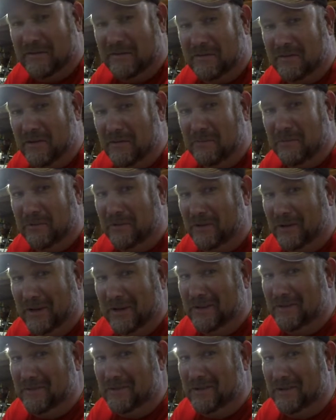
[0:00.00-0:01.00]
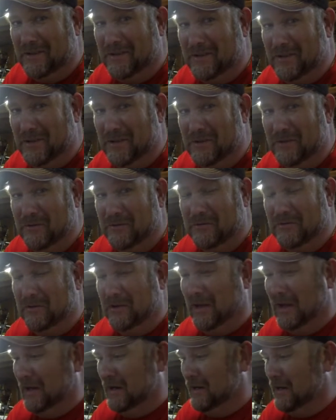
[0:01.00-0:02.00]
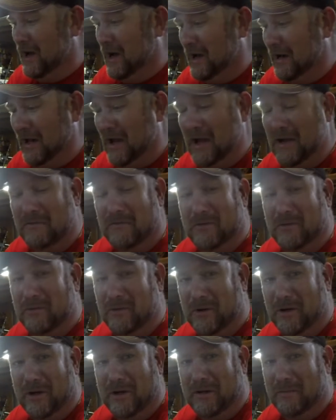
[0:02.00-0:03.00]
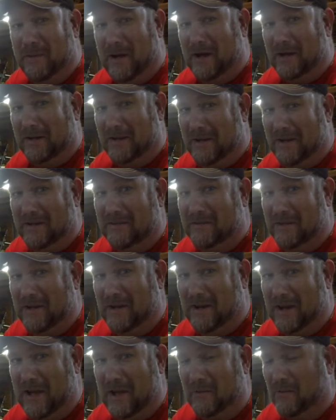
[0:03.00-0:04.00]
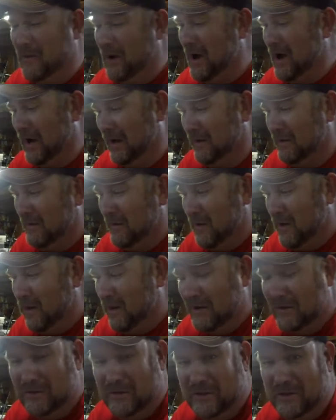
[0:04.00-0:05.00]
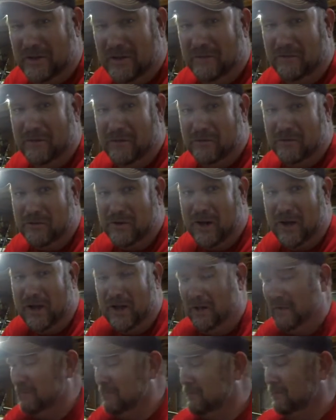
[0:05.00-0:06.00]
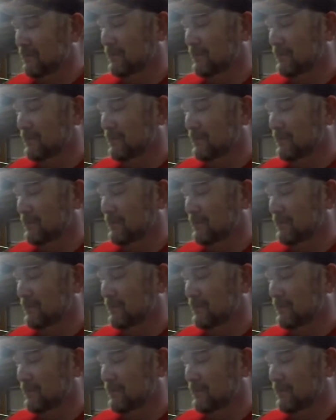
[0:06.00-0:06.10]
it simple and easy to use and not have to worry about getting something out of whack. Give it a try.